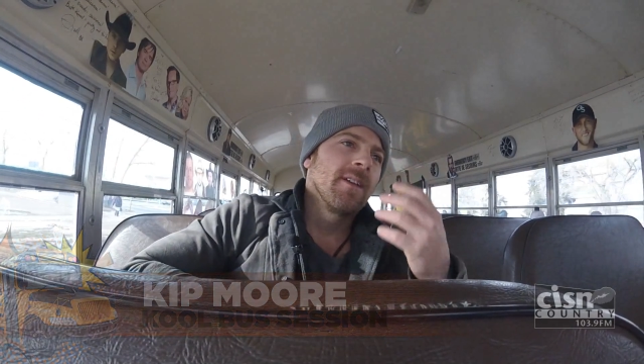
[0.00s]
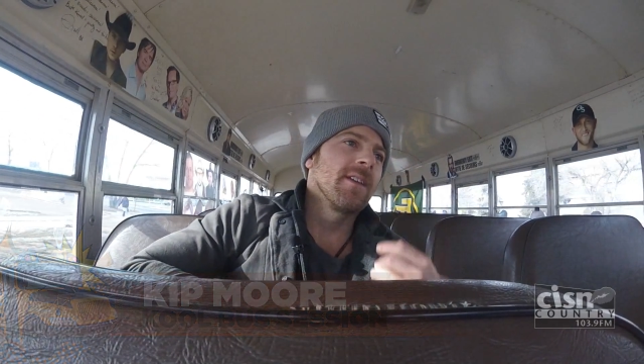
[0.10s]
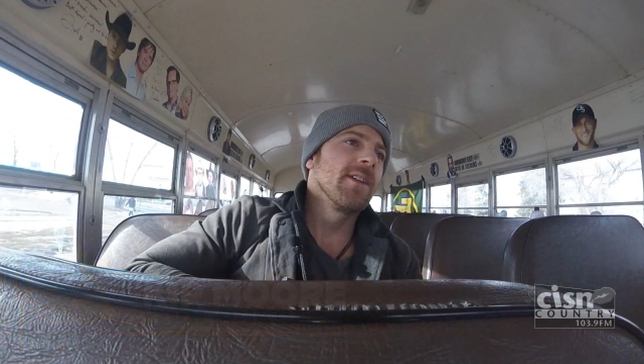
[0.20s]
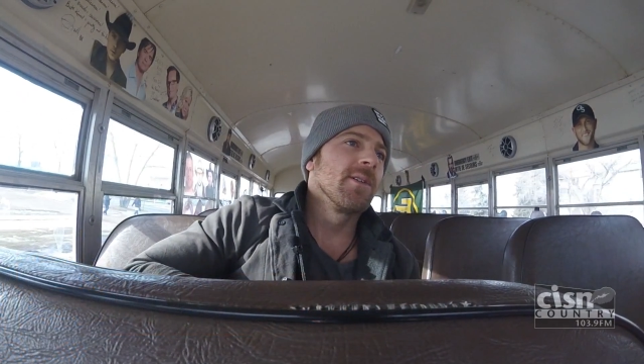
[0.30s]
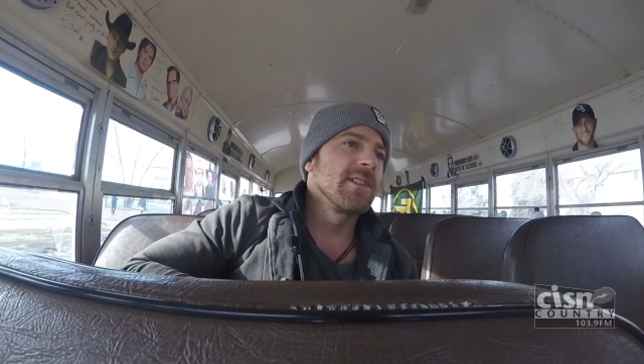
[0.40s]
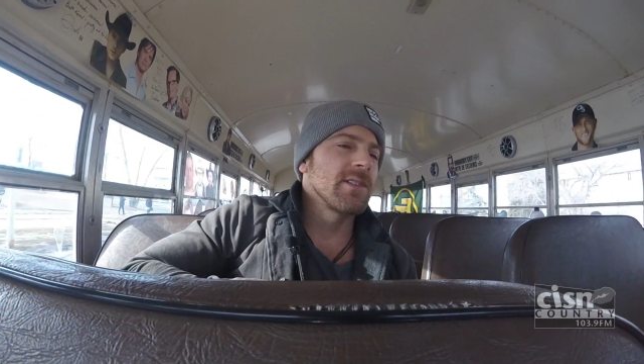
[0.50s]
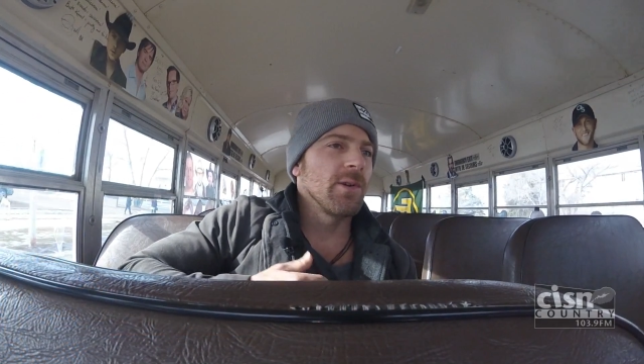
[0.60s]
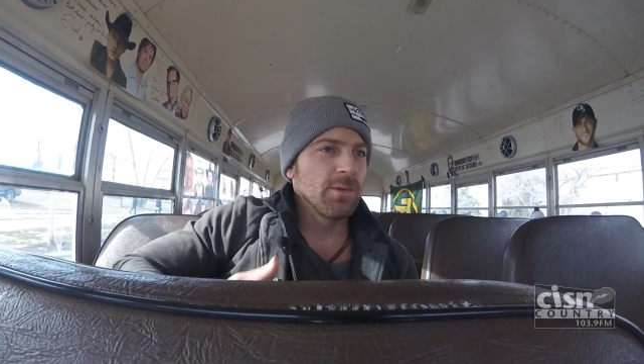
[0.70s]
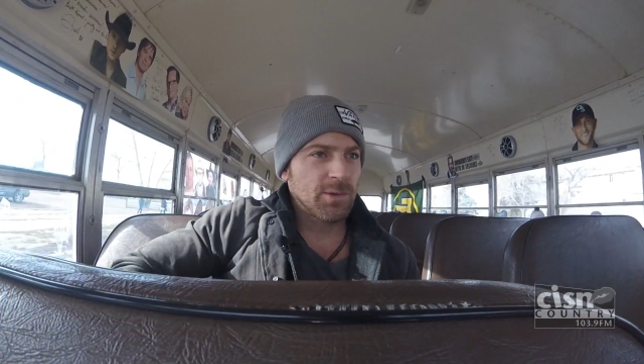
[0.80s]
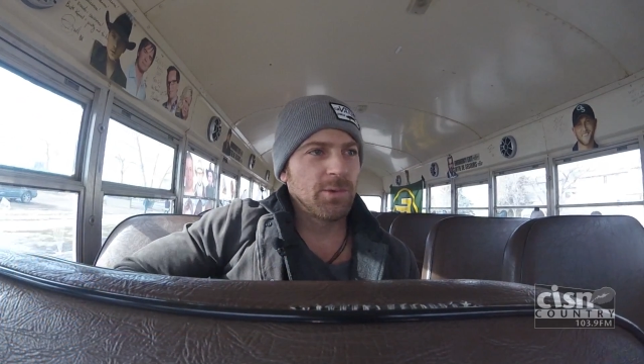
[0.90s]
you know this
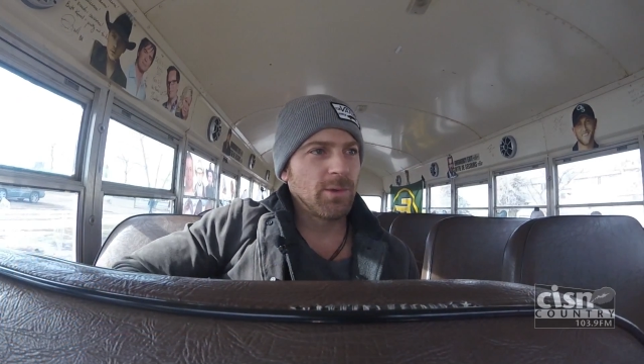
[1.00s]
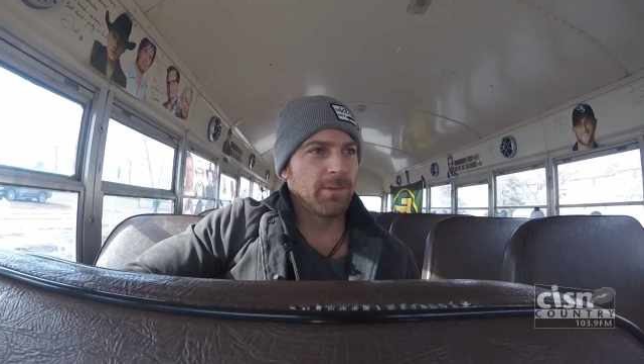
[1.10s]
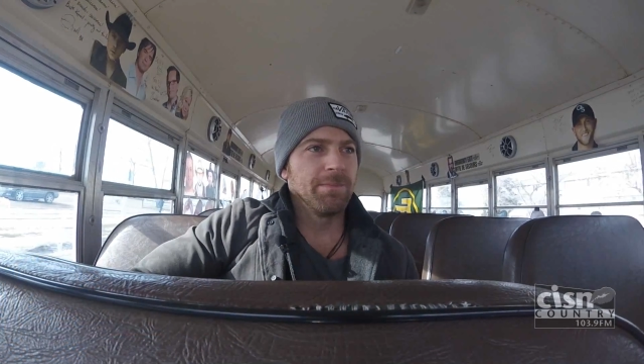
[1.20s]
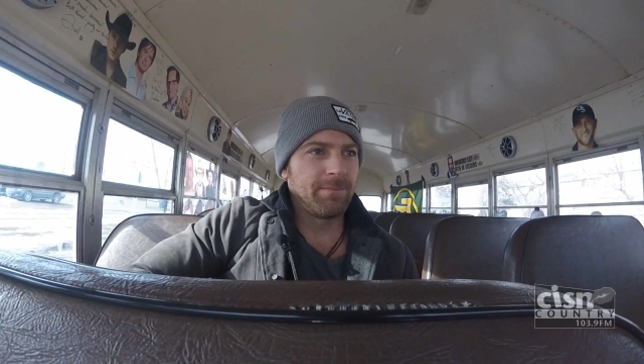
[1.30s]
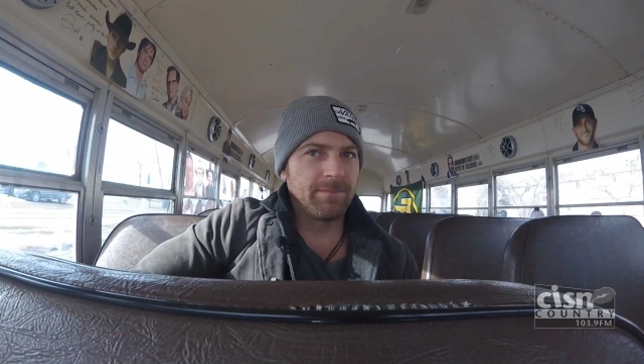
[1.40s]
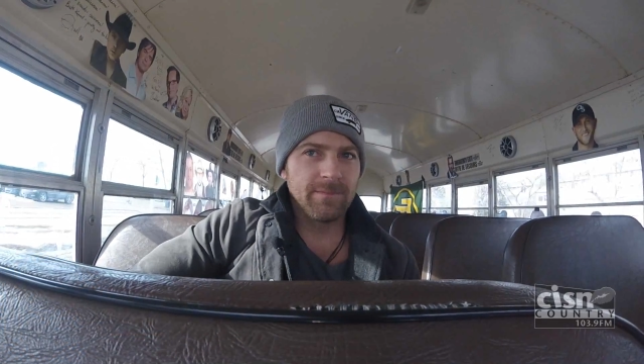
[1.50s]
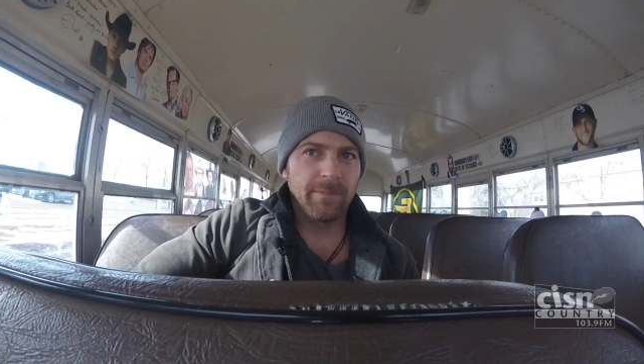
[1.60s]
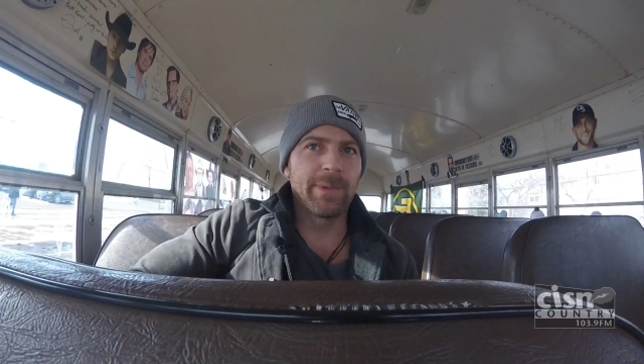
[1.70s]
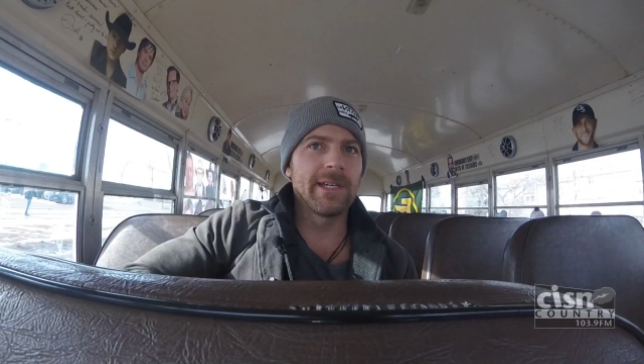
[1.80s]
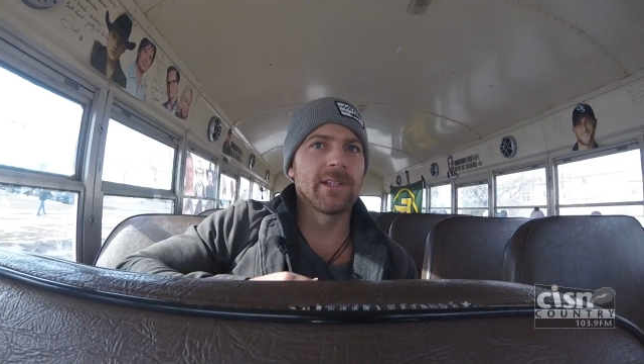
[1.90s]
whole tour
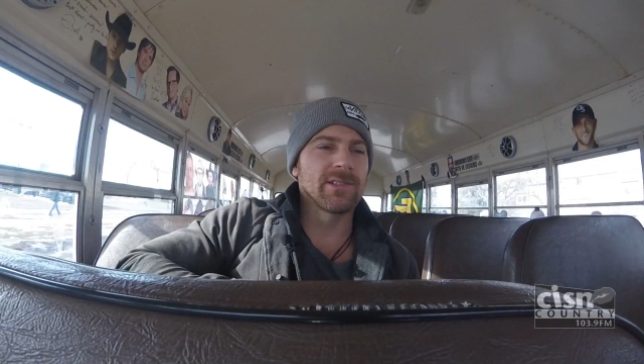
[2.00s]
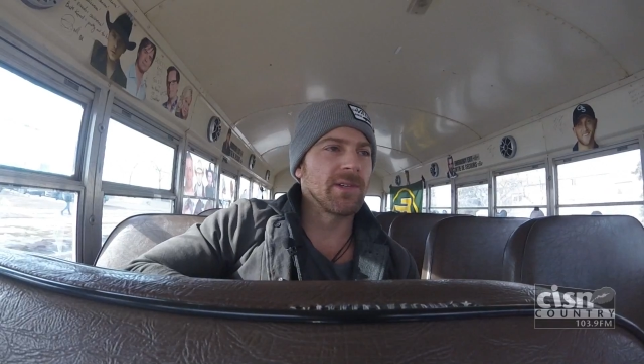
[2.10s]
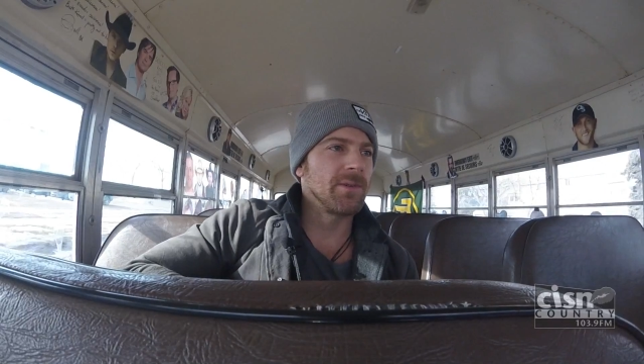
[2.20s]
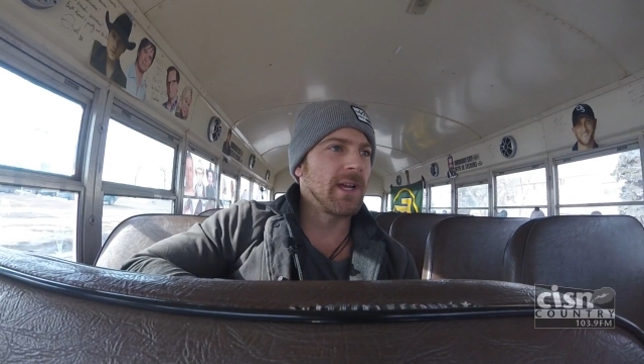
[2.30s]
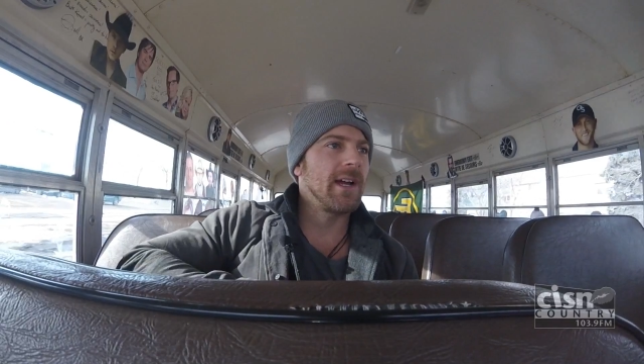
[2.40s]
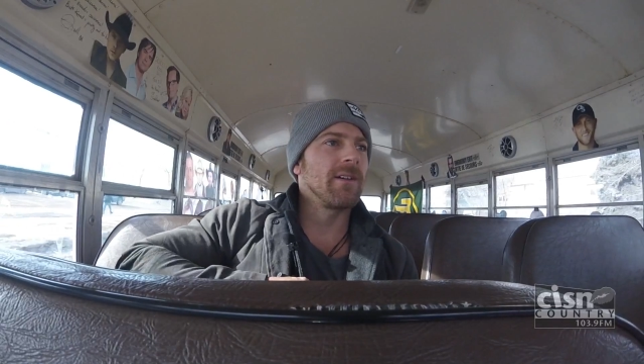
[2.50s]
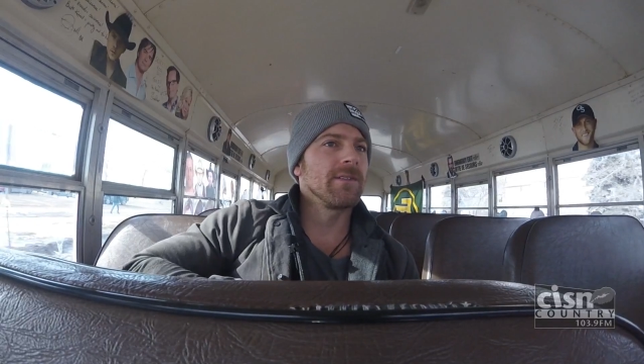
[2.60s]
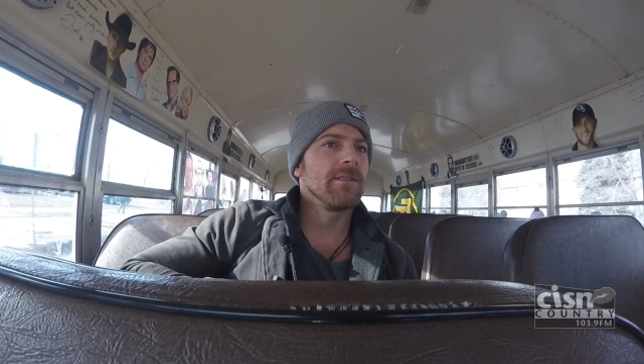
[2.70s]
being sold out